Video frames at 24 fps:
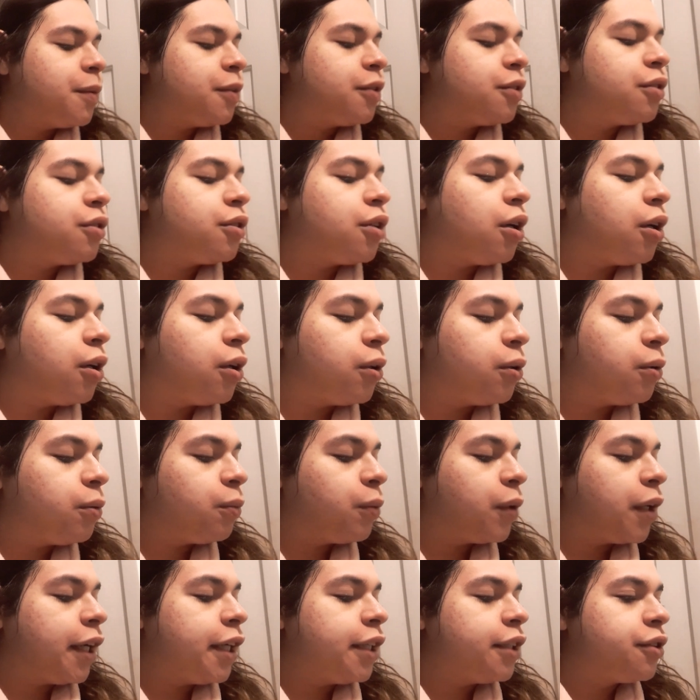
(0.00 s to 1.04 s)
So
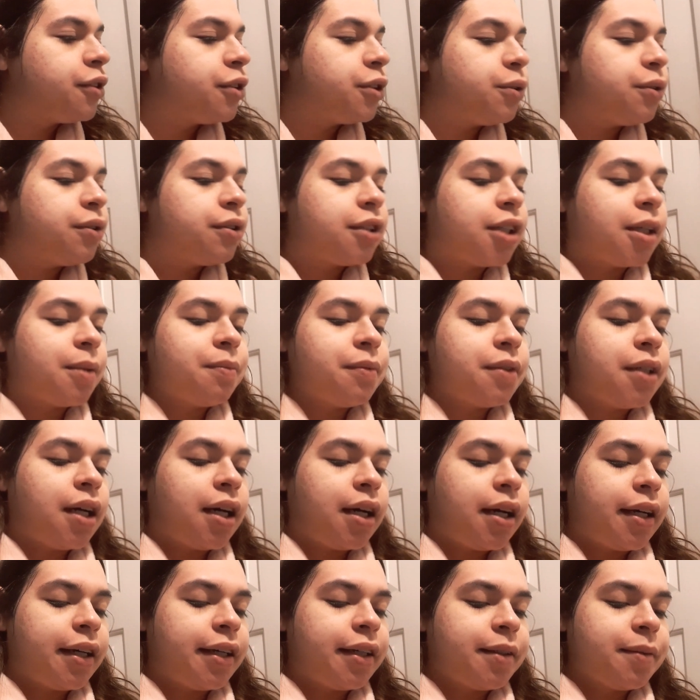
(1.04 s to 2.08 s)
what I do
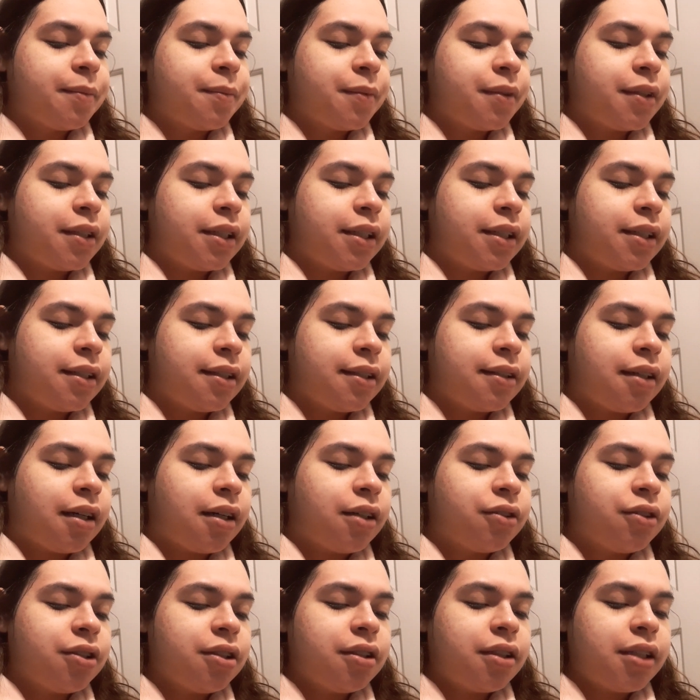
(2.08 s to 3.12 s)
sometimes is
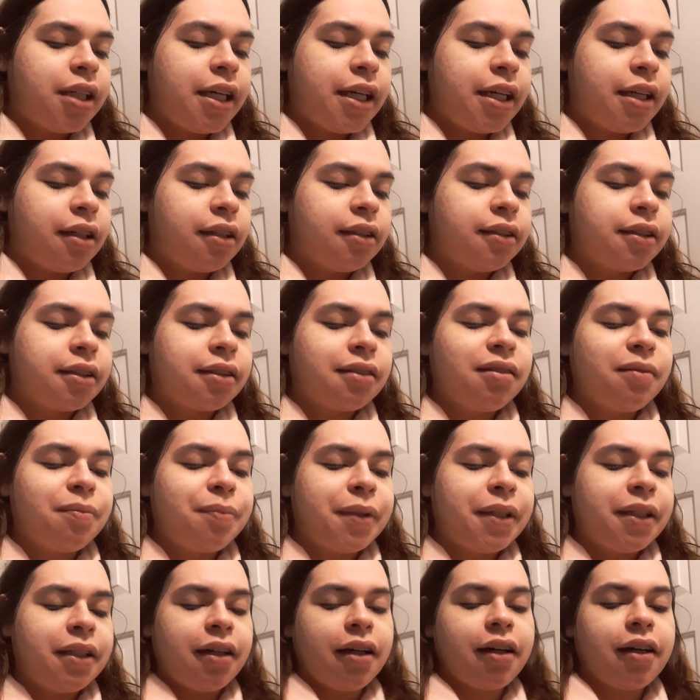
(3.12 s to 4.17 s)
I'll just take a little
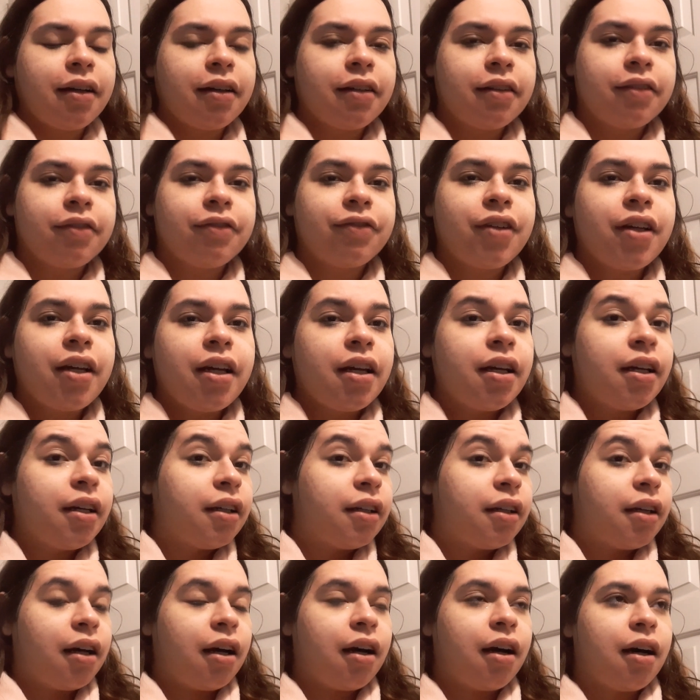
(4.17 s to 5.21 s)
bit of,
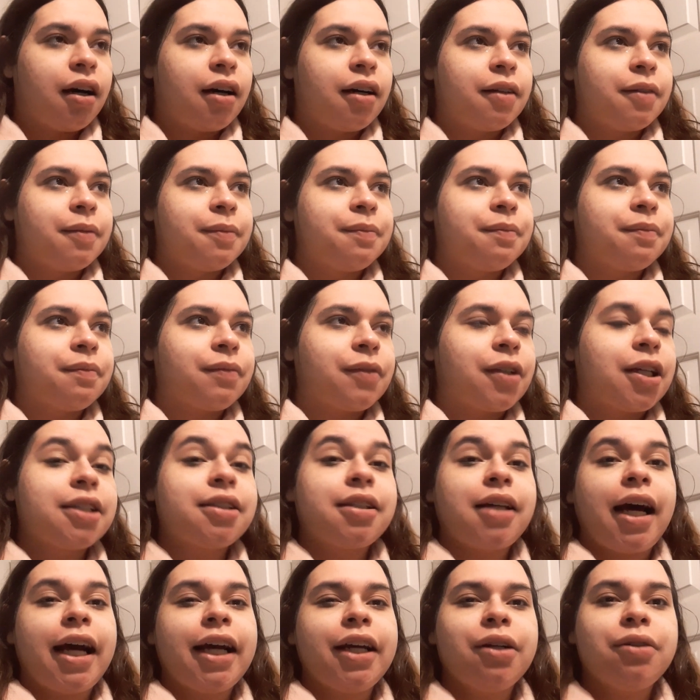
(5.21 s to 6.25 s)
because
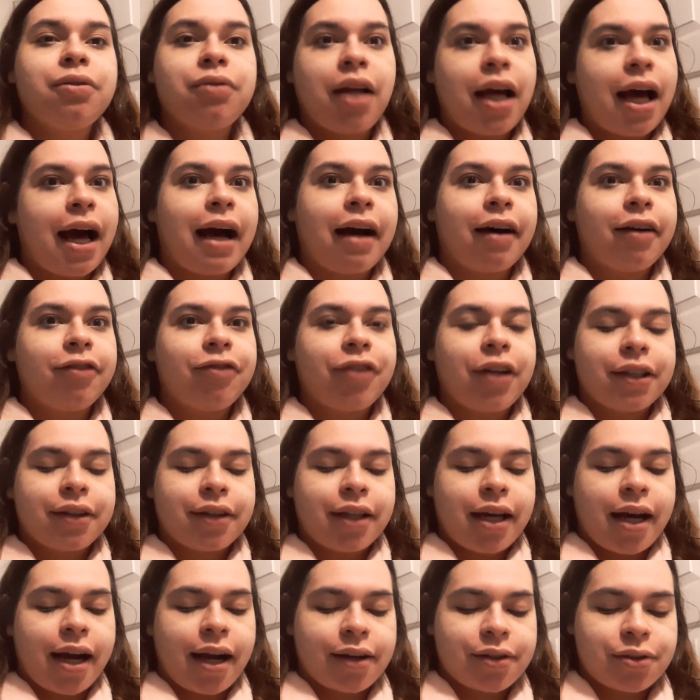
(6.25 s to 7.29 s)
I don't have like
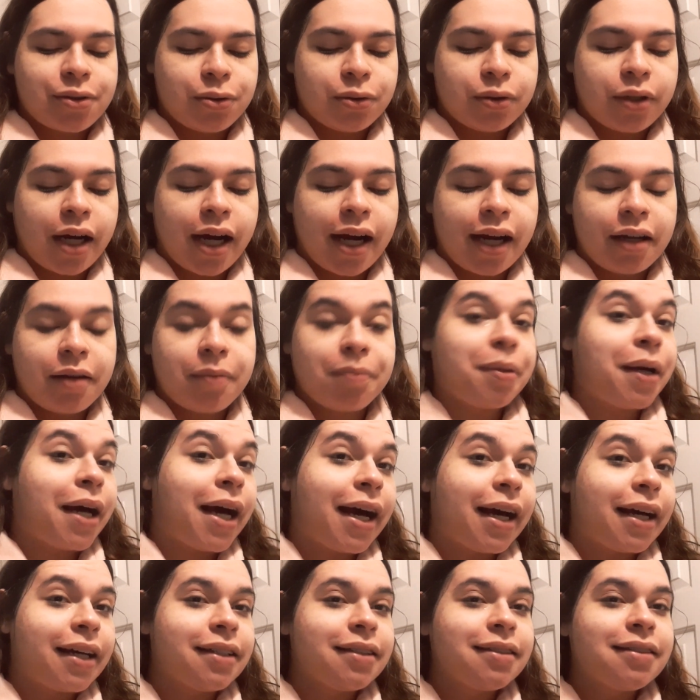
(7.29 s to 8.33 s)
the actual cotton
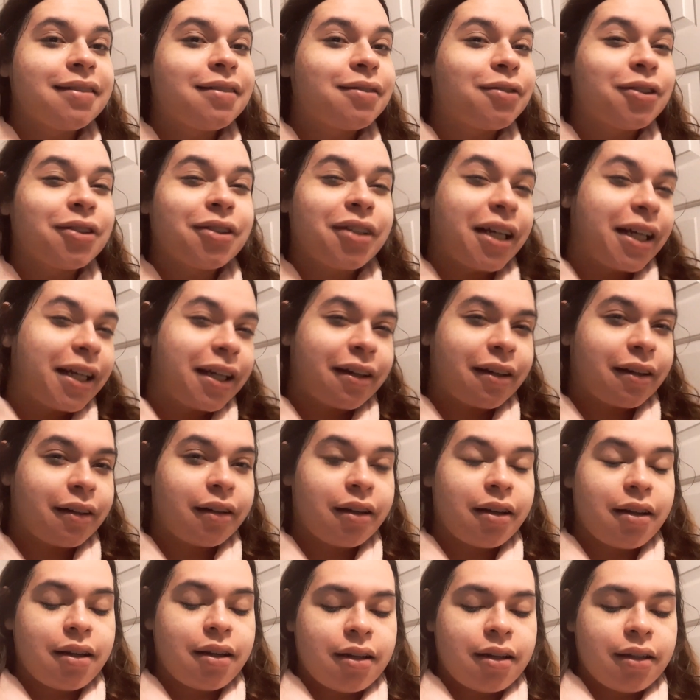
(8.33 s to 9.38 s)
pads or like,
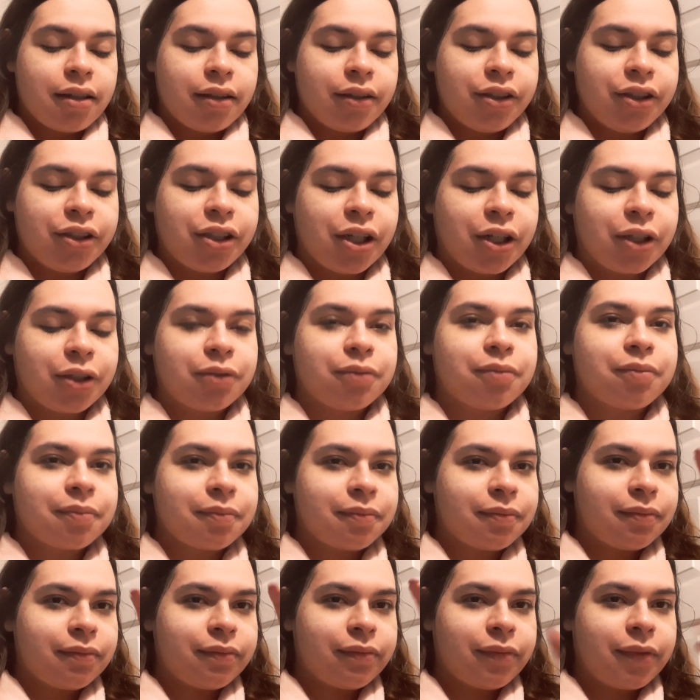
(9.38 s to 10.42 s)
you know,
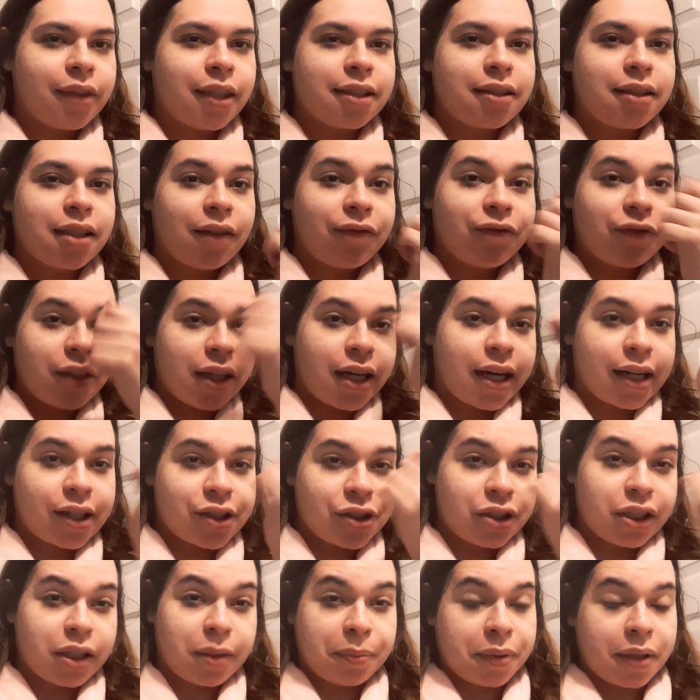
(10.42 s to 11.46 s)
the stuff to
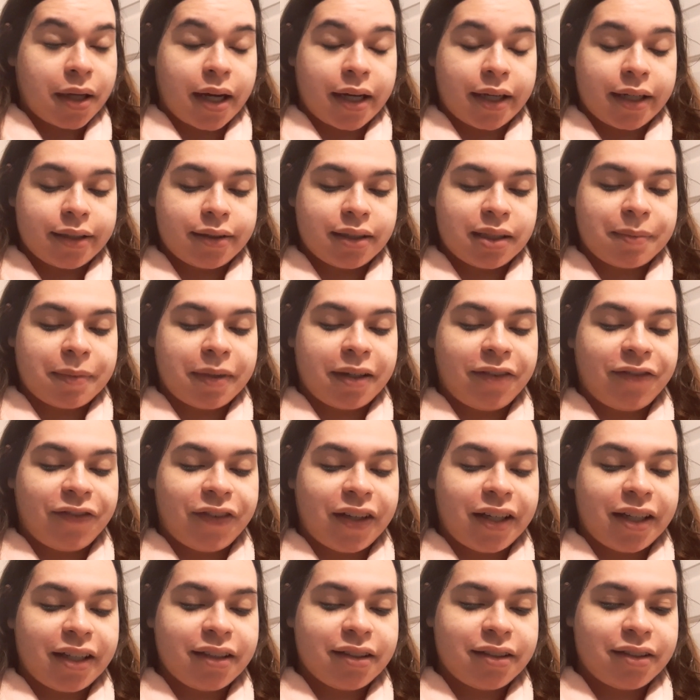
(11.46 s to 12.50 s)
actually apply it to my
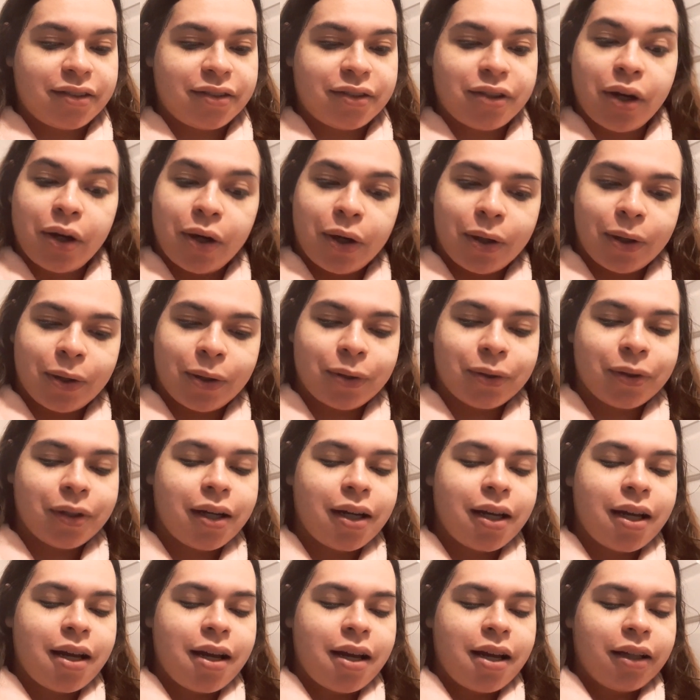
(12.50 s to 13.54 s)
face. So,
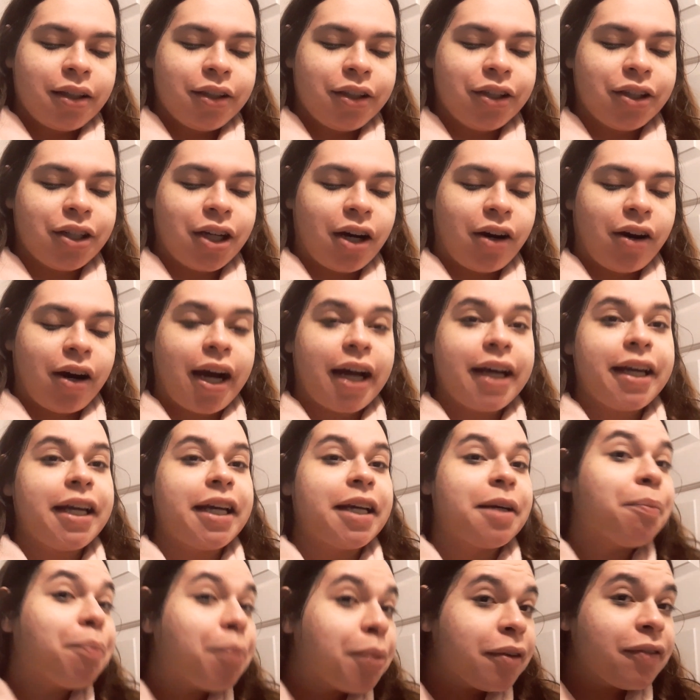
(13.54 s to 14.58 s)
you know, I
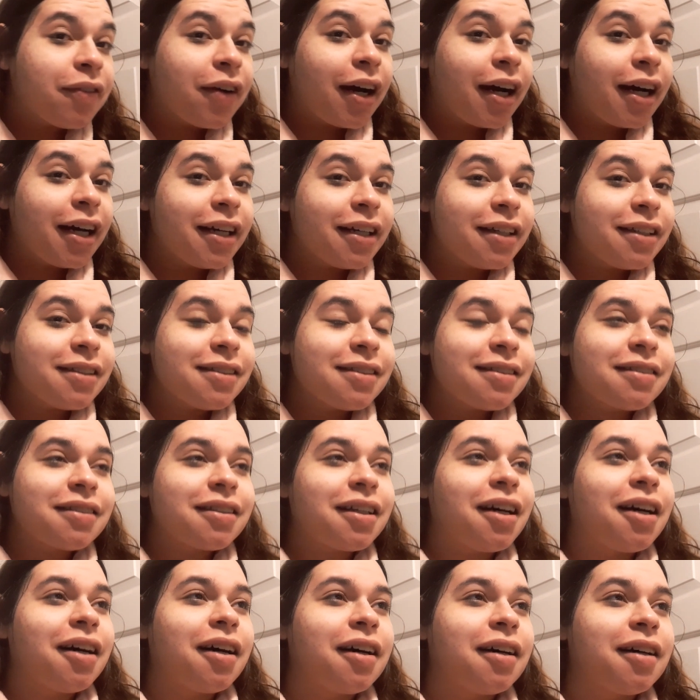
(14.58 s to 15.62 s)
improvise.
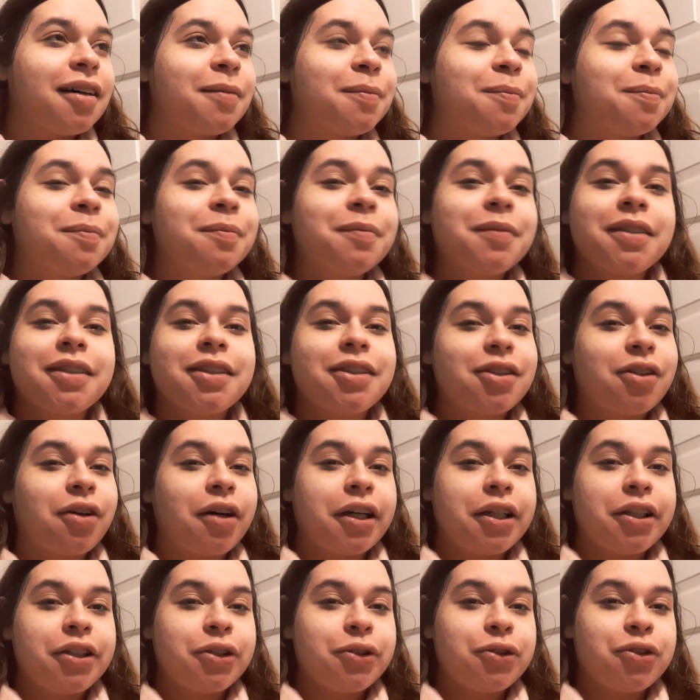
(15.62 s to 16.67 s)
So
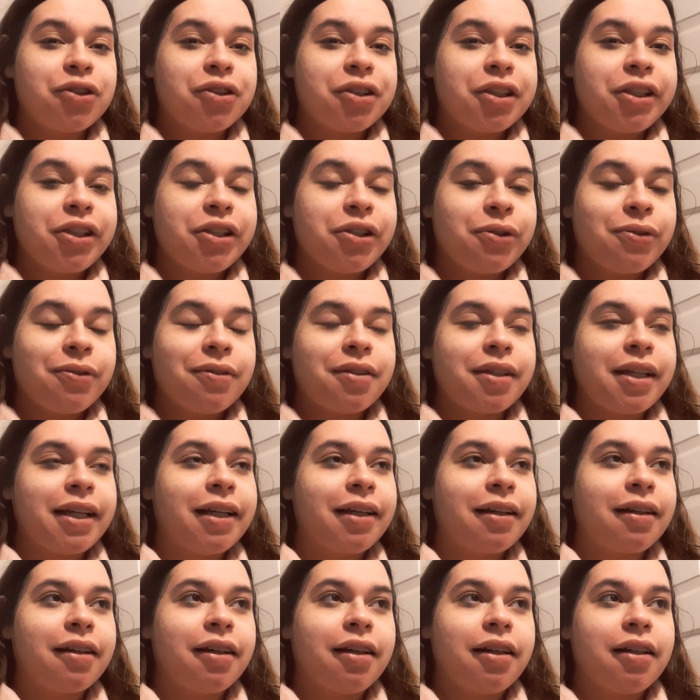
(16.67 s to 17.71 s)
I usually use
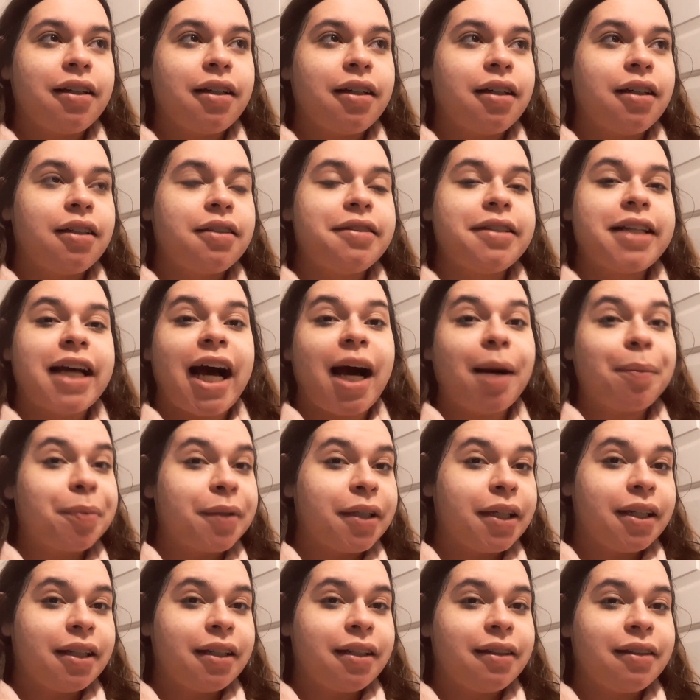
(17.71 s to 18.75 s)
like a
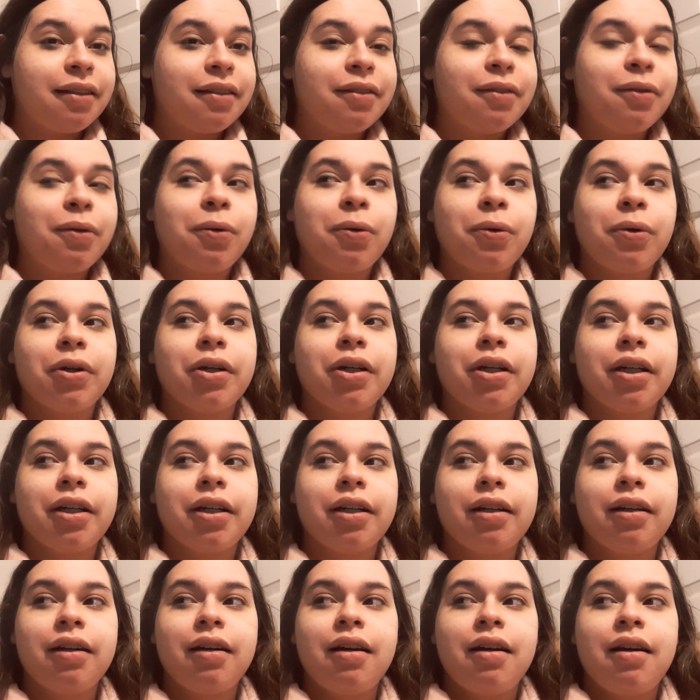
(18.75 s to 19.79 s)
napkin
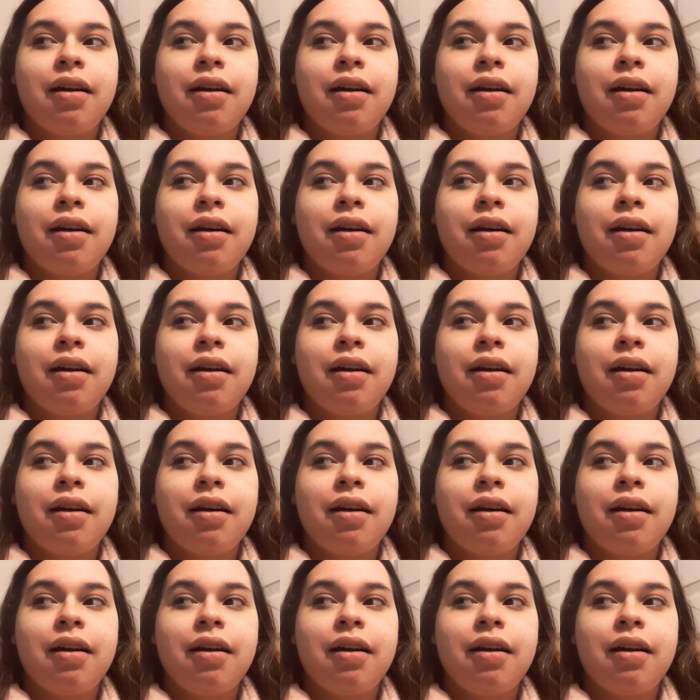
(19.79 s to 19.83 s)
or